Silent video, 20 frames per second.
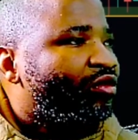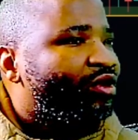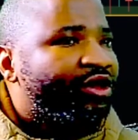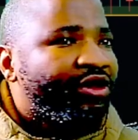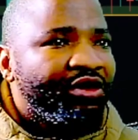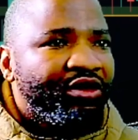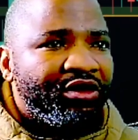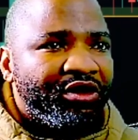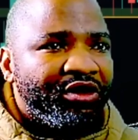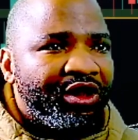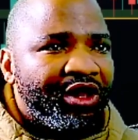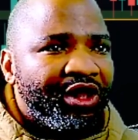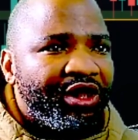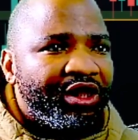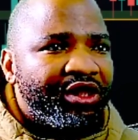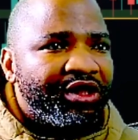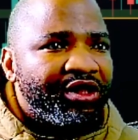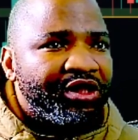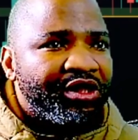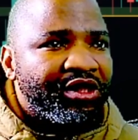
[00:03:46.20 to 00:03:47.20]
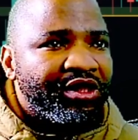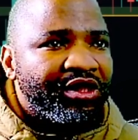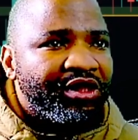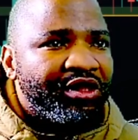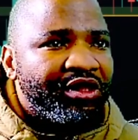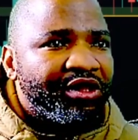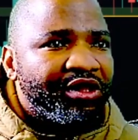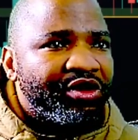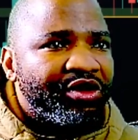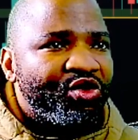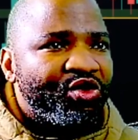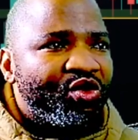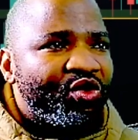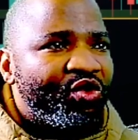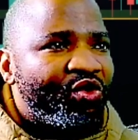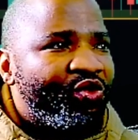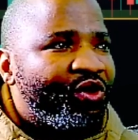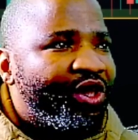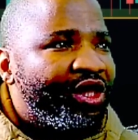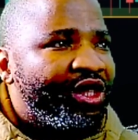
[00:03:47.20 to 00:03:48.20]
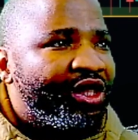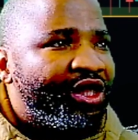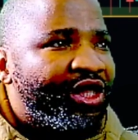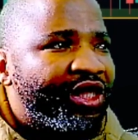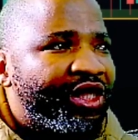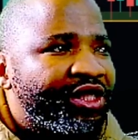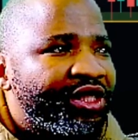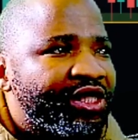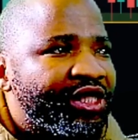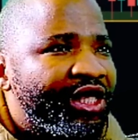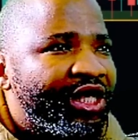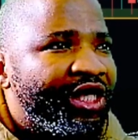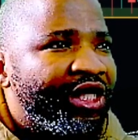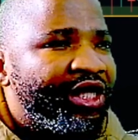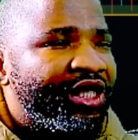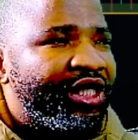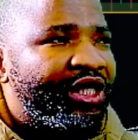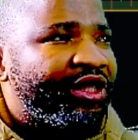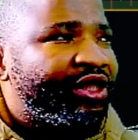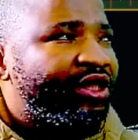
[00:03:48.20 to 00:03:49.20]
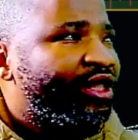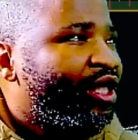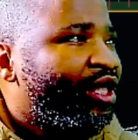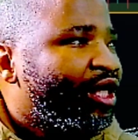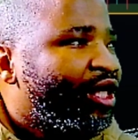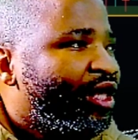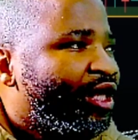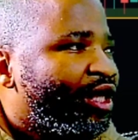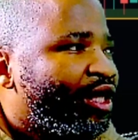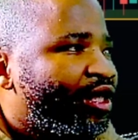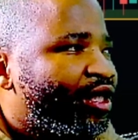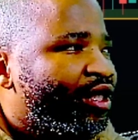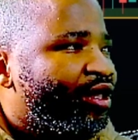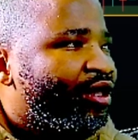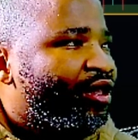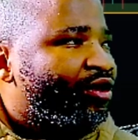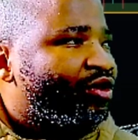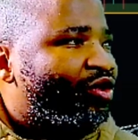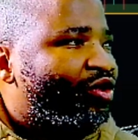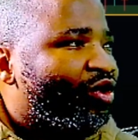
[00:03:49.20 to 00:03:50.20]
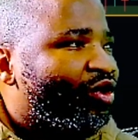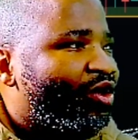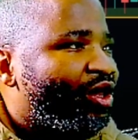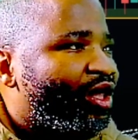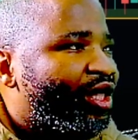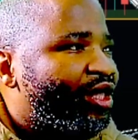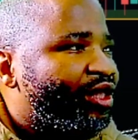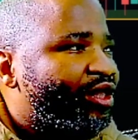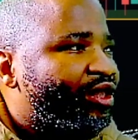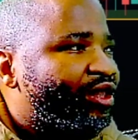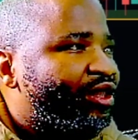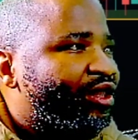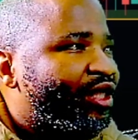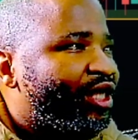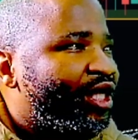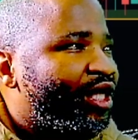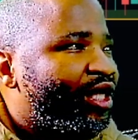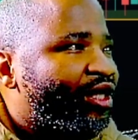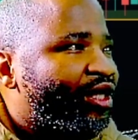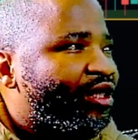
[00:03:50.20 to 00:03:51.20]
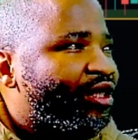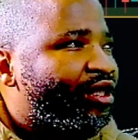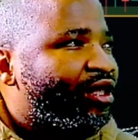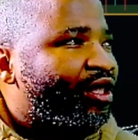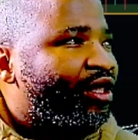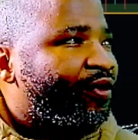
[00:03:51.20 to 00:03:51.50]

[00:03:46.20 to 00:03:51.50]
Yes, so we can say that the dollar strength